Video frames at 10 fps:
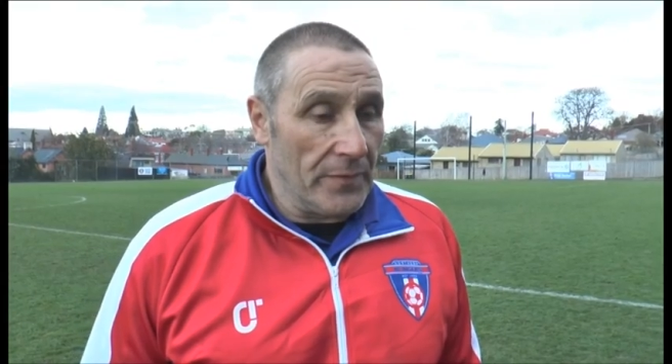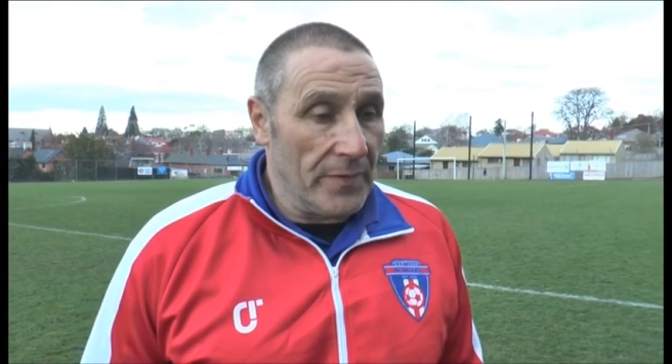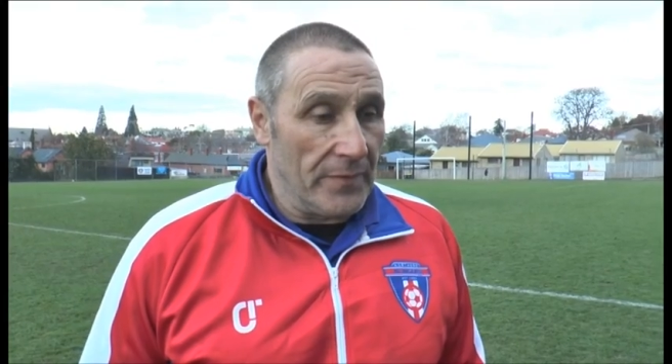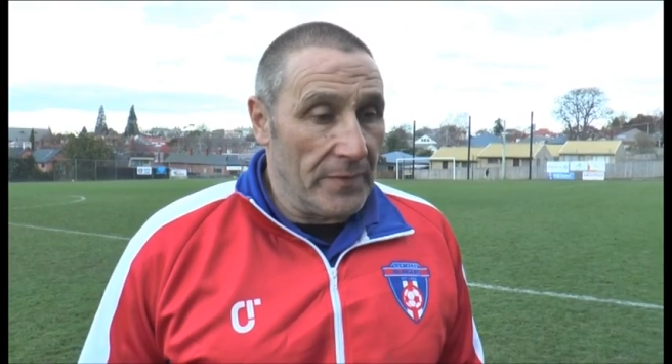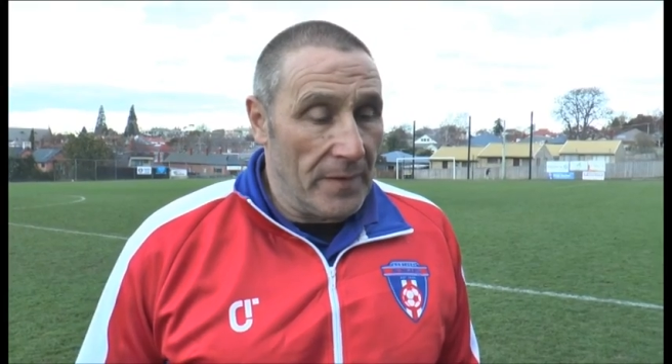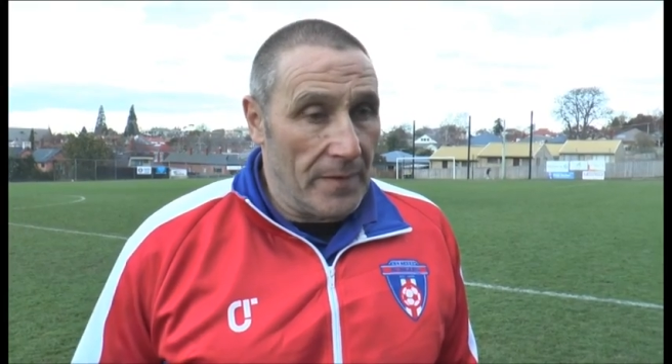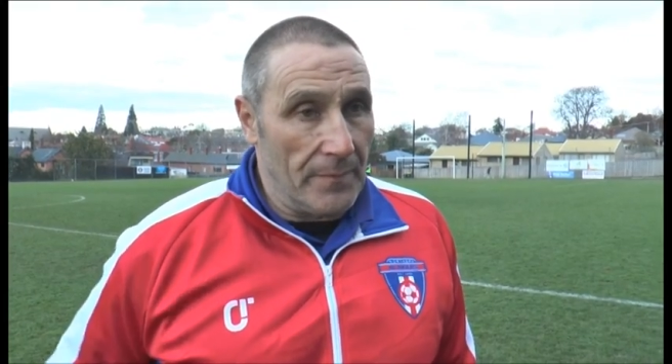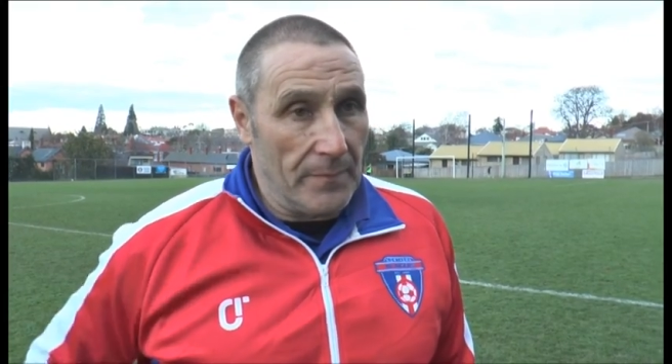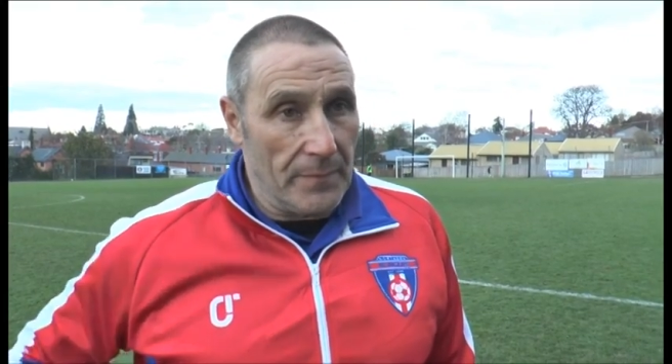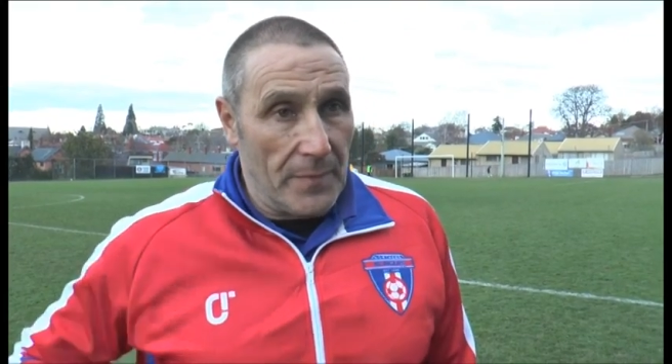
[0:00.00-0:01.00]
We're having
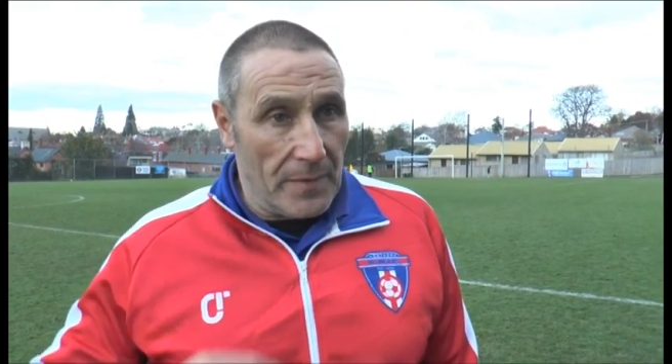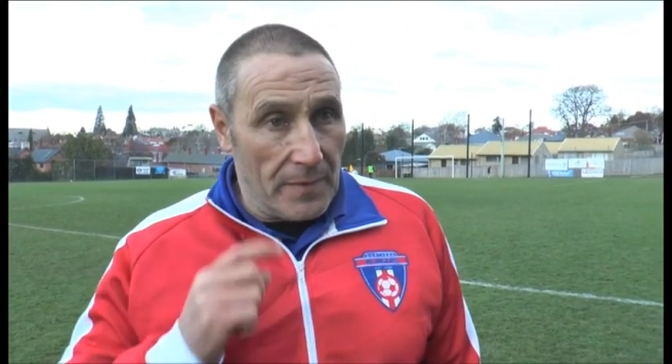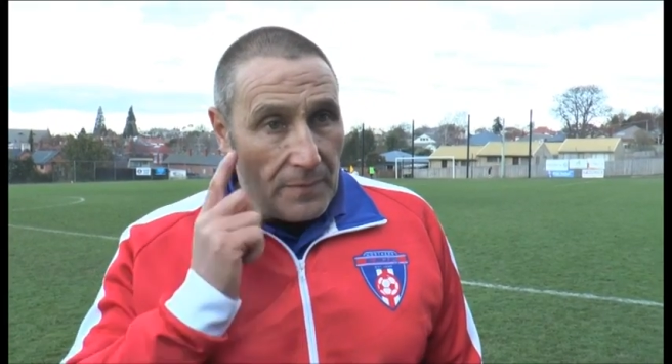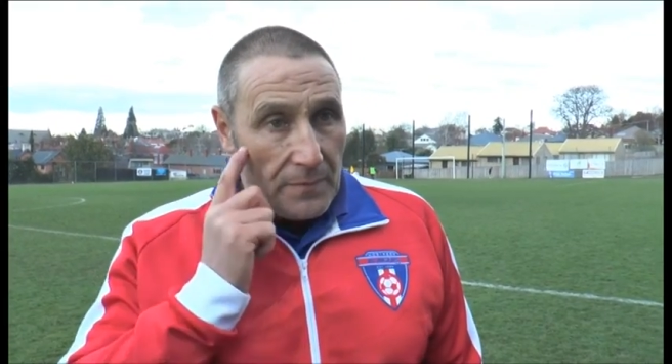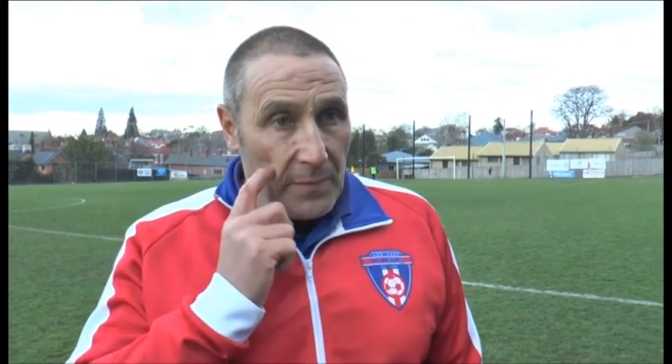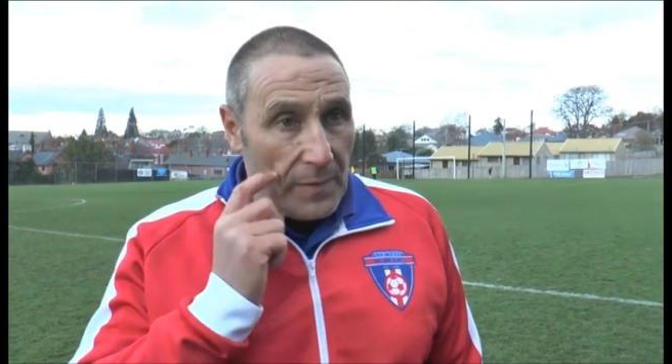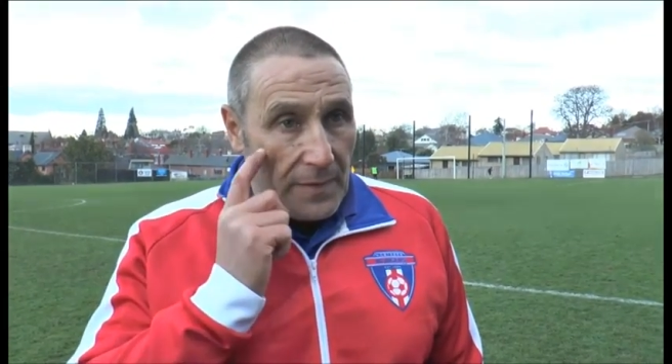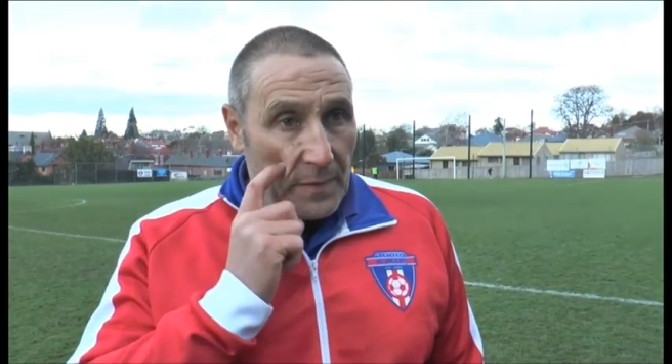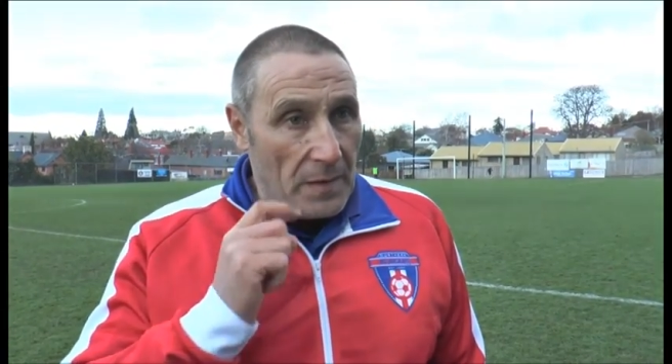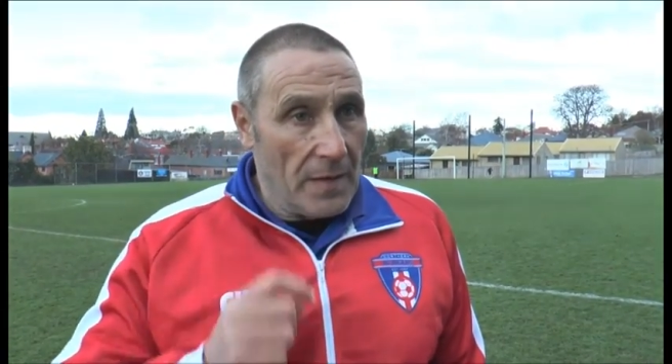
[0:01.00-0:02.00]
a really